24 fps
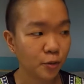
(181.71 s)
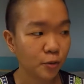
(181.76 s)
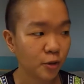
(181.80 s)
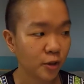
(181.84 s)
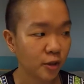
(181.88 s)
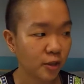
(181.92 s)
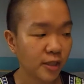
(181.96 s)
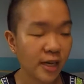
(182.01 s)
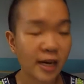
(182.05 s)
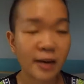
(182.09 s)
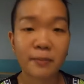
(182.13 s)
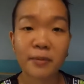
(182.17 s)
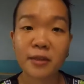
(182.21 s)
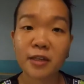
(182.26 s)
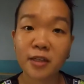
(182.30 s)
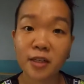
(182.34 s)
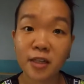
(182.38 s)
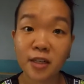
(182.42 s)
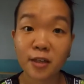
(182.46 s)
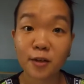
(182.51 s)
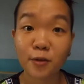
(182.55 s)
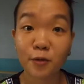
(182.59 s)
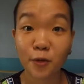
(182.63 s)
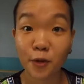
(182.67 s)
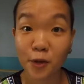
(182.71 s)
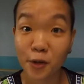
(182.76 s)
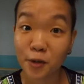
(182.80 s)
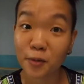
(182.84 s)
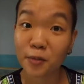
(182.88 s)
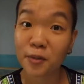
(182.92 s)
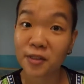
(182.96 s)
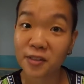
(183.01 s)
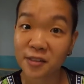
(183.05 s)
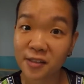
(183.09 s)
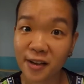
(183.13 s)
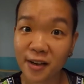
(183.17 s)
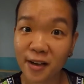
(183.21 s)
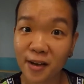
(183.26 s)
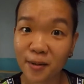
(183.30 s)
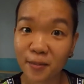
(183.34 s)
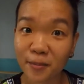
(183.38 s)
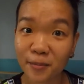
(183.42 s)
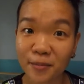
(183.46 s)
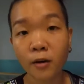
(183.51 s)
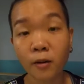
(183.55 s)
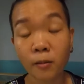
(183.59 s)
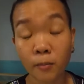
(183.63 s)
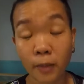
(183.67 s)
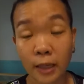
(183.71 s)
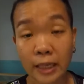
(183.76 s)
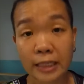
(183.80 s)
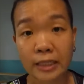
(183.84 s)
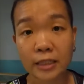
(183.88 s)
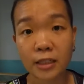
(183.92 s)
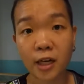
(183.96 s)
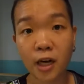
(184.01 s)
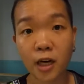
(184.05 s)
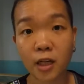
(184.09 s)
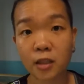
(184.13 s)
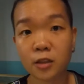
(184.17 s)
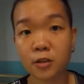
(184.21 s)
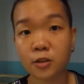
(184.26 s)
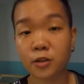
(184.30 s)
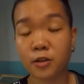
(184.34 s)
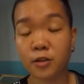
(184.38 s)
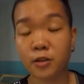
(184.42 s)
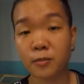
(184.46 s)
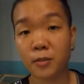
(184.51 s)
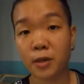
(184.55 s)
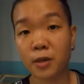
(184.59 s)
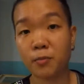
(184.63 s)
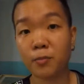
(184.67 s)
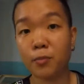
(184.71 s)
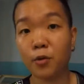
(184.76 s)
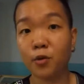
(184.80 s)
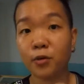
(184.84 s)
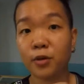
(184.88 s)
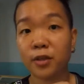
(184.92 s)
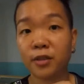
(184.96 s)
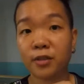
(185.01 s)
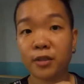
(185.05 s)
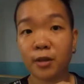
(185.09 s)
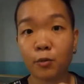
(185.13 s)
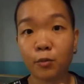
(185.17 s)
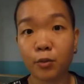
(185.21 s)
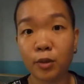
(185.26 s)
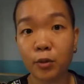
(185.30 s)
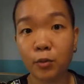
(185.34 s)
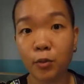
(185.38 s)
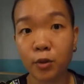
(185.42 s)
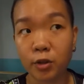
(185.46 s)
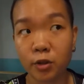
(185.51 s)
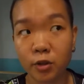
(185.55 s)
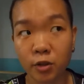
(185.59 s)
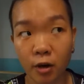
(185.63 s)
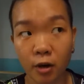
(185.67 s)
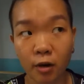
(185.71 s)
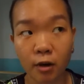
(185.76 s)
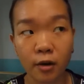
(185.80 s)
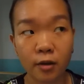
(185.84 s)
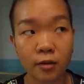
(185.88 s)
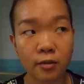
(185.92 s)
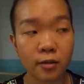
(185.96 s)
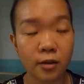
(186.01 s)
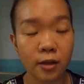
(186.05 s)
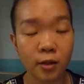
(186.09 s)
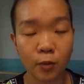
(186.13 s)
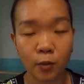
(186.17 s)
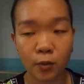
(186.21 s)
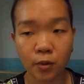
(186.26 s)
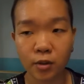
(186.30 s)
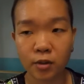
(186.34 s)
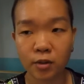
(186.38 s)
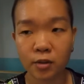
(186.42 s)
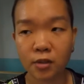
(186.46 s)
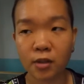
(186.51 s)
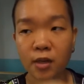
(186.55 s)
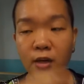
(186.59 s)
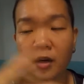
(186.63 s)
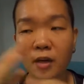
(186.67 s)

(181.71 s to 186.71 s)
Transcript: just happen to need it for your exam? Back in college, the mnemonic that we were taught was